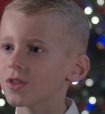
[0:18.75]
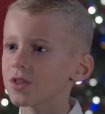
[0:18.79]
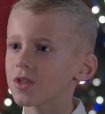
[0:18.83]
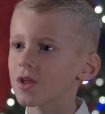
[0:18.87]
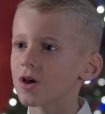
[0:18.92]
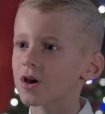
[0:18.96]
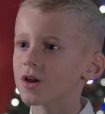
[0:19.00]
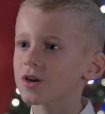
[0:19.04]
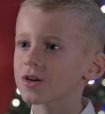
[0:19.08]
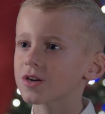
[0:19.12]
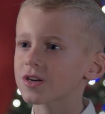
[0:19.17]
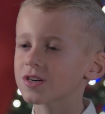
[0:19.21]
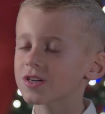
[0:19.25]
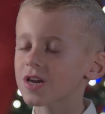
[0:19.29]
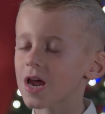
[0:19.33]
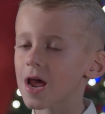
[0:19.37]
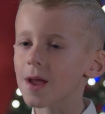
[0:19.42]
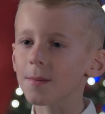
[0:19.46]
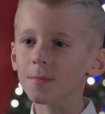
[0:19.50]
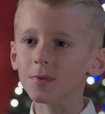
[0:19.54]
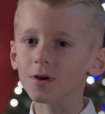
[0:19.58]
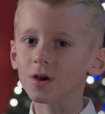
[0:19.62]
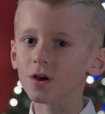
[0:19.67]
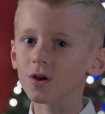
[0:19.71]
One
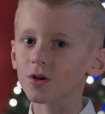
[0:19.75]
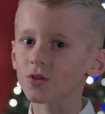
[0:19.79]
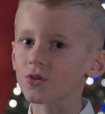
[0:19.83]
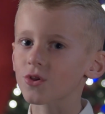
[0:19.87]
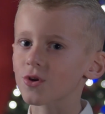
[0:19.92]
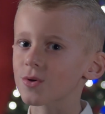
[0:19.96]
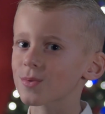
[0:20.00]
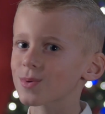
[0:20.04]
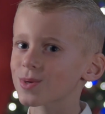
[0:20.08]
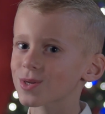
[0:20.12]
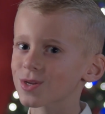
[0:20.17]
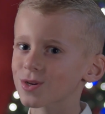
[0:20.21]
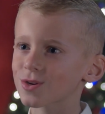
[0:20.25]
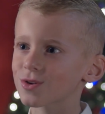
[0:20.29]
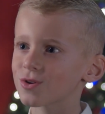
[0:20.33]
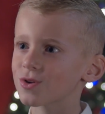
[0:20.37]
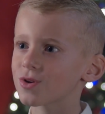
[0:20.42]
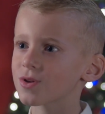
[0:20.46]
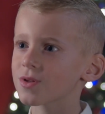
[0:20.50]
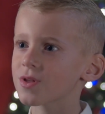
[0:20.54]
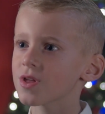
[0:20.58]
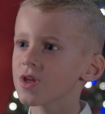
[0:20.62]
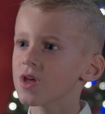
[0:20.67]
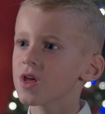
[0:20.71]
time ago, there was a
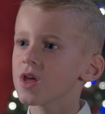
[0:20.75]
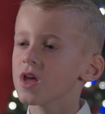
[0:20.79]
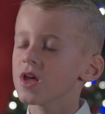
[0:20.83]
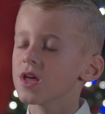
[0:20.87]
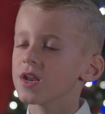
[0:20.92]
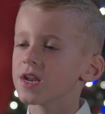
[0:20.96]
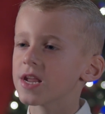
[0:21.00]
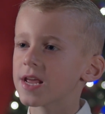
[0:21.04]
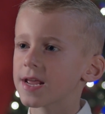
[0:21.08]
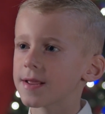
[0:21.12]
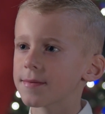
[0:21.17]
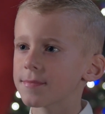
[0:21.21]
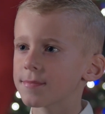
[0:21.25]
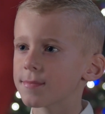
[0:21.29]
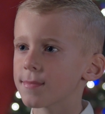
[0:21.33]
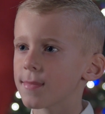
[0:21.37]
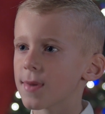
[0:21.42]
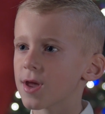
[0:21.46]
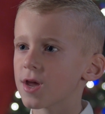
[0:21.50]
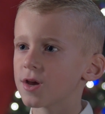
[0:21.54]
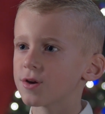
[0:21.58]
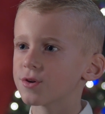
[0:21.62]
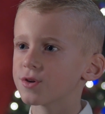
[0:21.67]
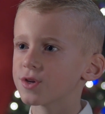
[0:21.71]
girl named
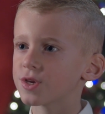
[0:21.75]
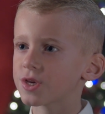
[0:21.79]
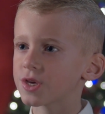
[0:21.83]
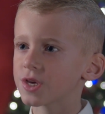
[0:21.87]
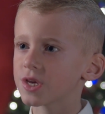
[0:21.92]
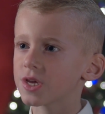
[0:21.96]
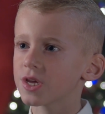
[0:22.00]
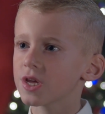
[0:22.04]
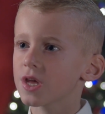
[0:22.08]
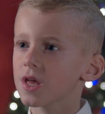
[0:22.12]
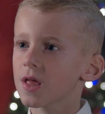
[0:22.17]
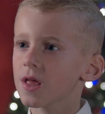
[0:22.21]
Mary.